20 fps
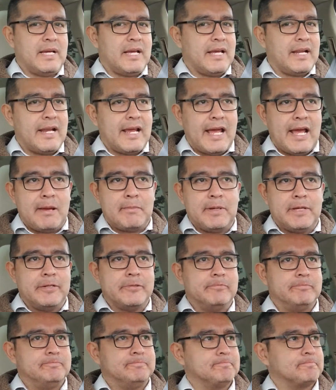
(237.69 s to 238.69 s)
bad
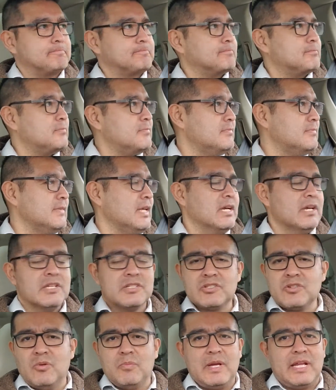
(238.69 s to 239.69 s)
habit.
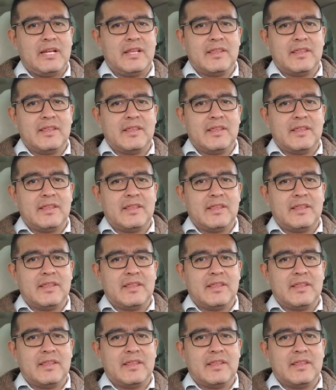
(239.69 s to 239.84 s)
So many